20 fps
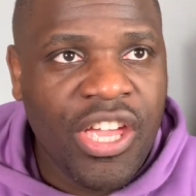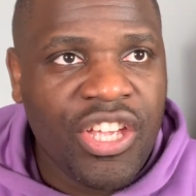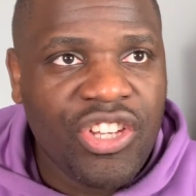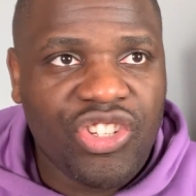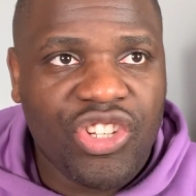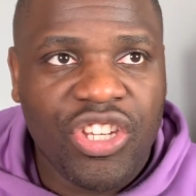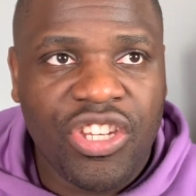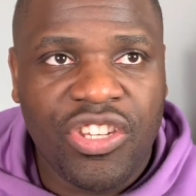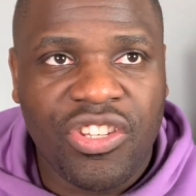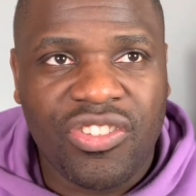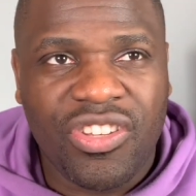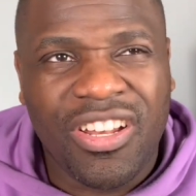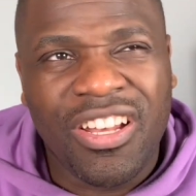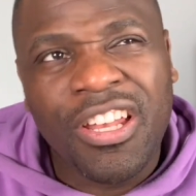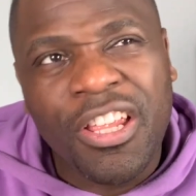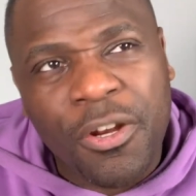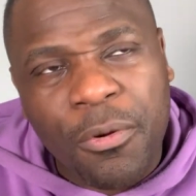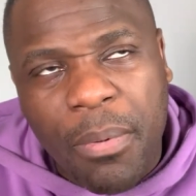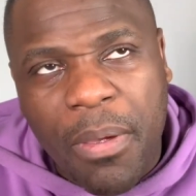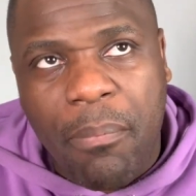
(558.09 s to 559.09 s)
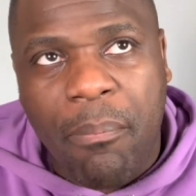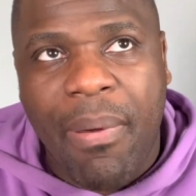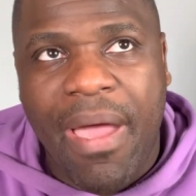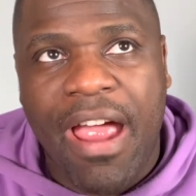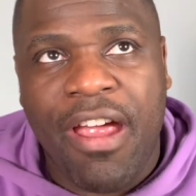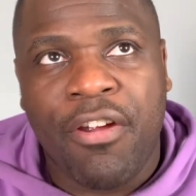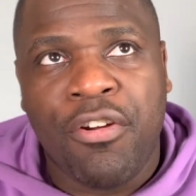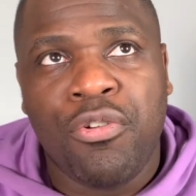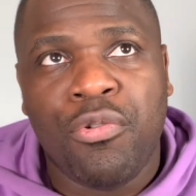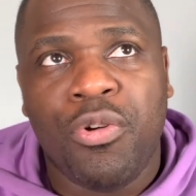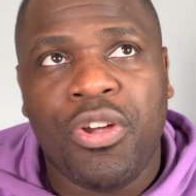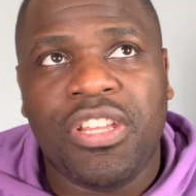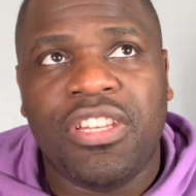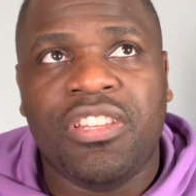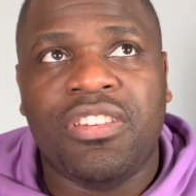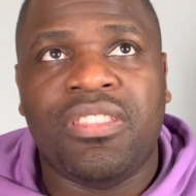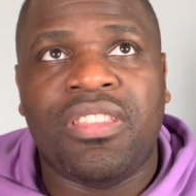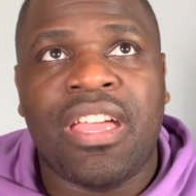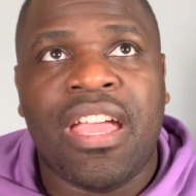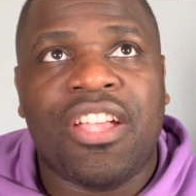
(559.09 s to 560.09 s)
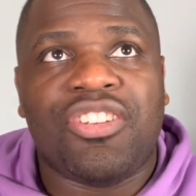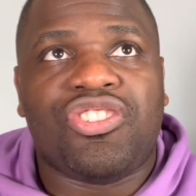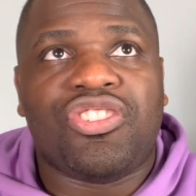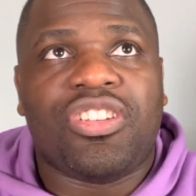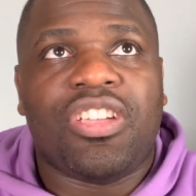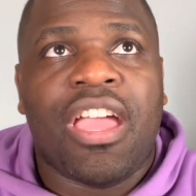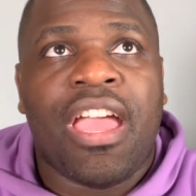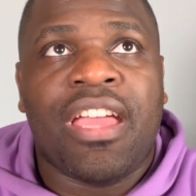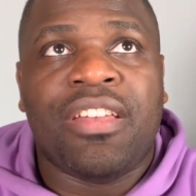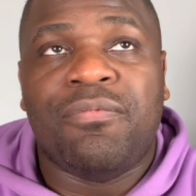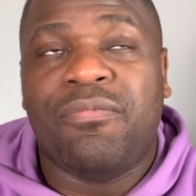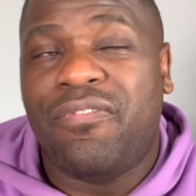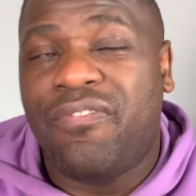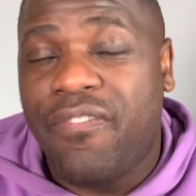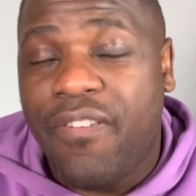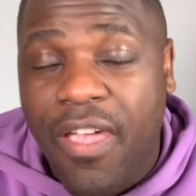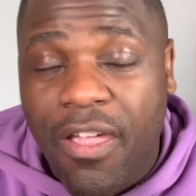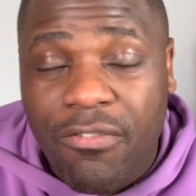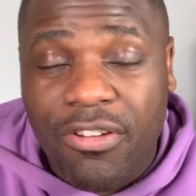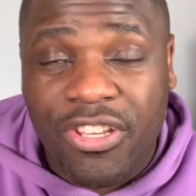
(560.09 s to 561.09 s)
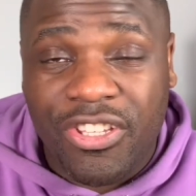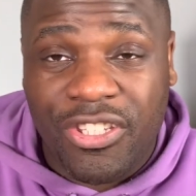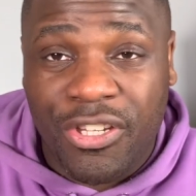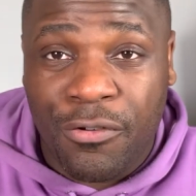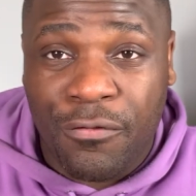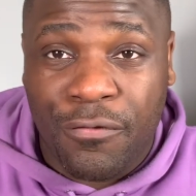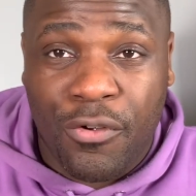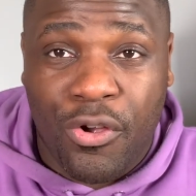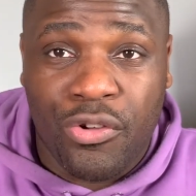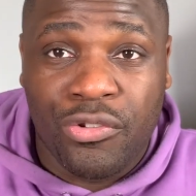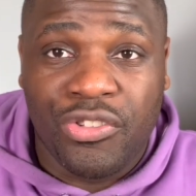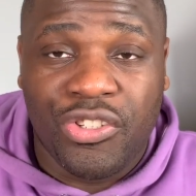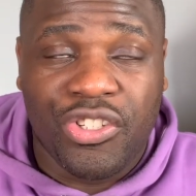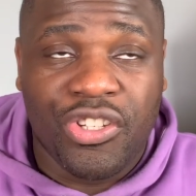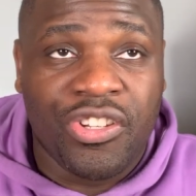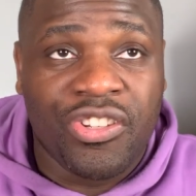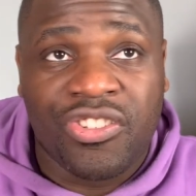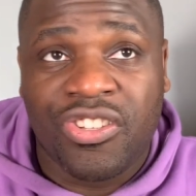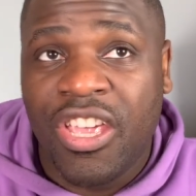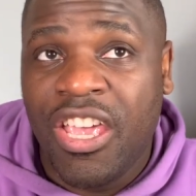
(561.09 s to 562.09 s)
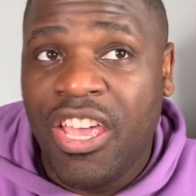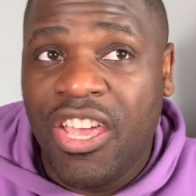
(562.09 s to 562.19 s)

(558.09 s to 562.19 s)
She's a little bit paranoid in that and very self-conscious.